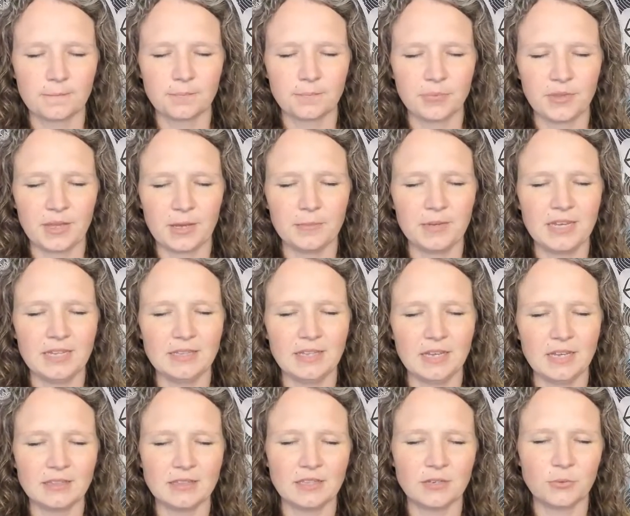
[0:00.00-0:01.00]
Um, and
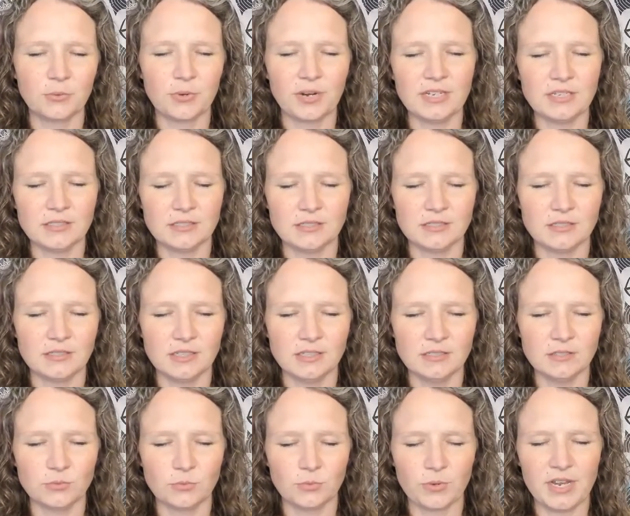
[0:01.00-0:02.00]
that the race,
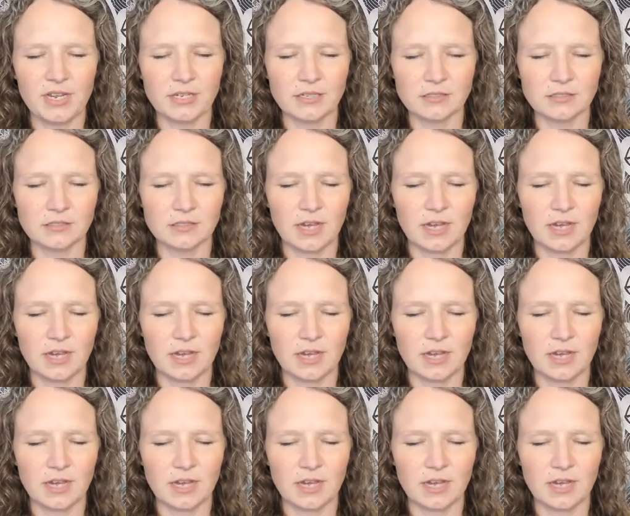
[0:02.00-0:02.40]
this race,